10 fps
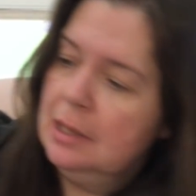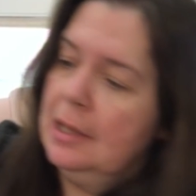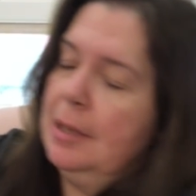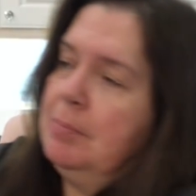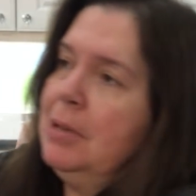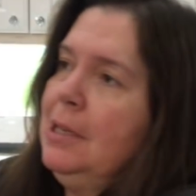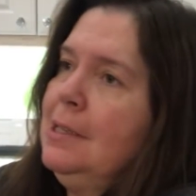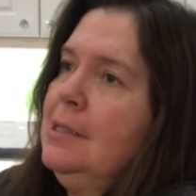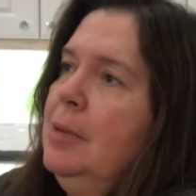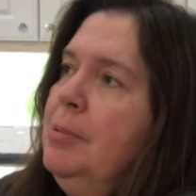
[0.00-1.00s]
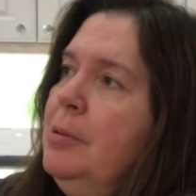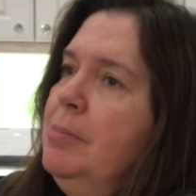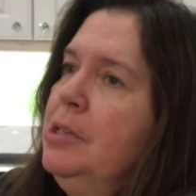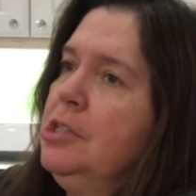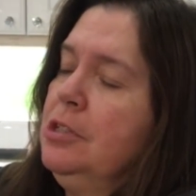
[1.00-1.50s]
I picked up a
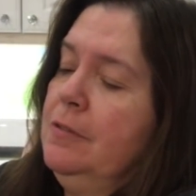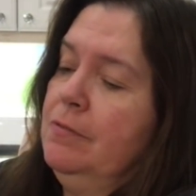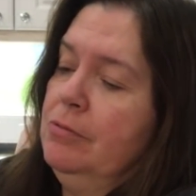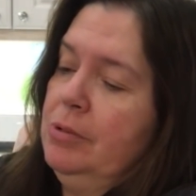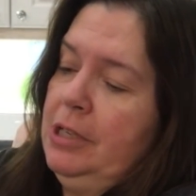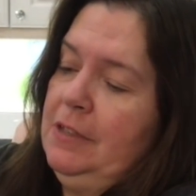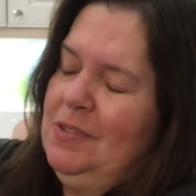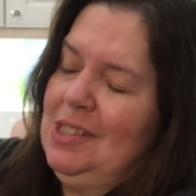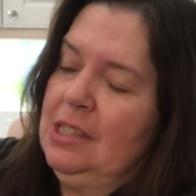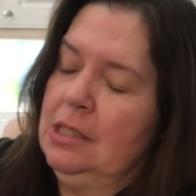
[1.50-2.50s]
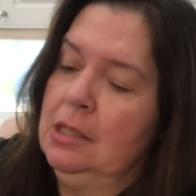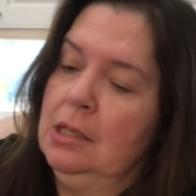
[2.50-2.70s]
bunch of wreaths